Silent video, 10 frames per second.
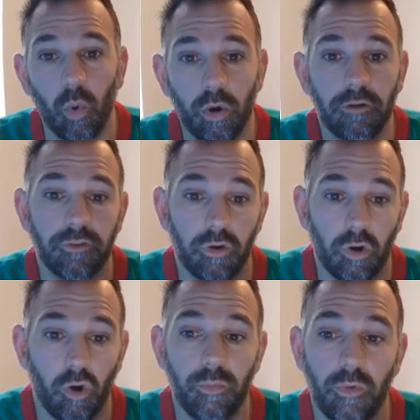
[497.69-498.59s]
Or if
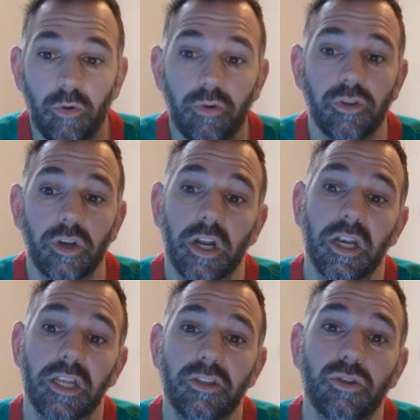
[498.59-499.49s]
you're a homeowner, you're going
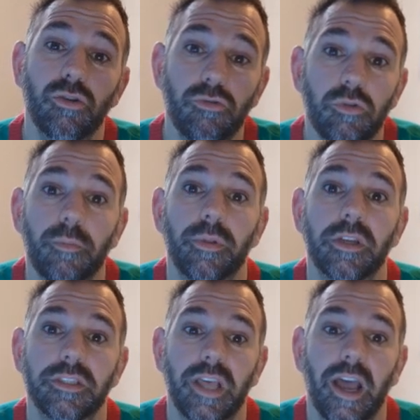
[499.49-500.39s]
to need to
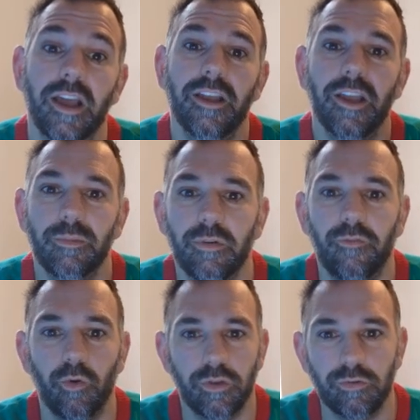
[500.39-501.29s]
replace that
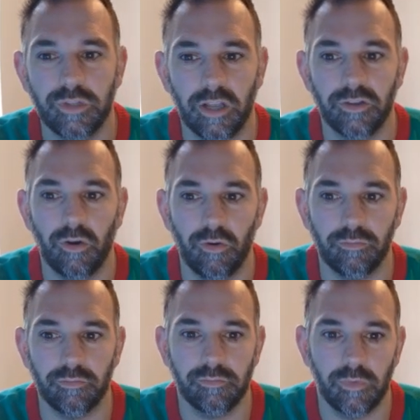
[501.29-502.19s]
before you sell your
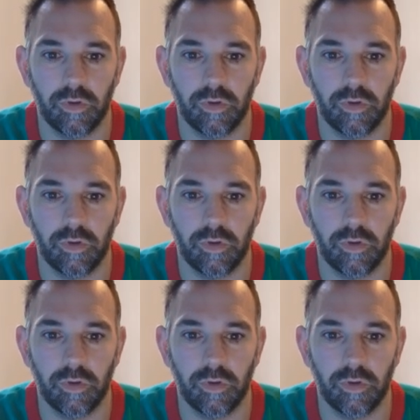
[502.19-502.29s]
home.